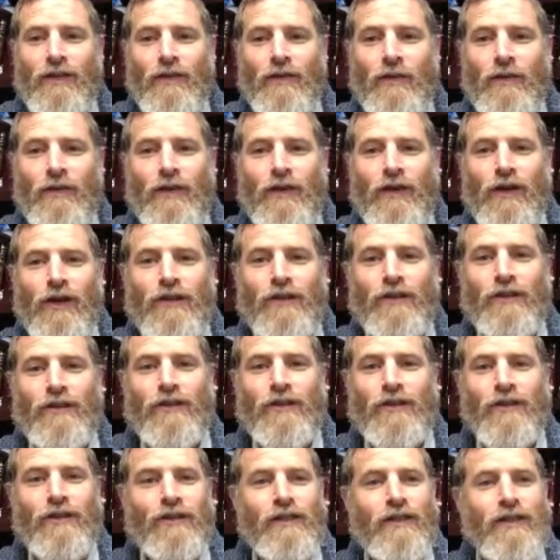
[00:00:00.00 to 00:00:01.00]
Rav Nech
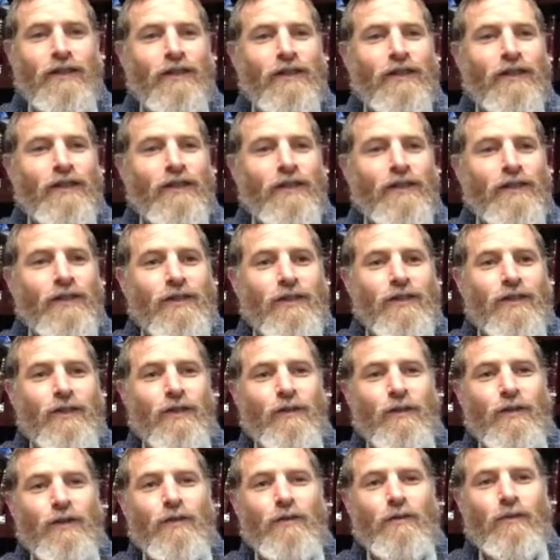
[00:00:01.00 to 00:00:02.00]
said like this, he
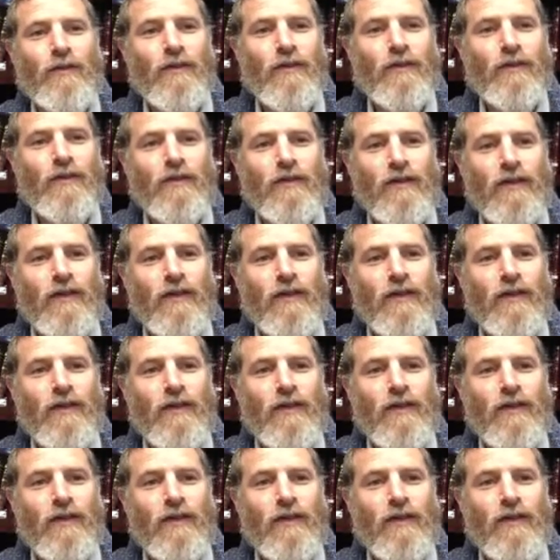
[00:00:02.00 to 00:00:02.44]
said, what do you mean?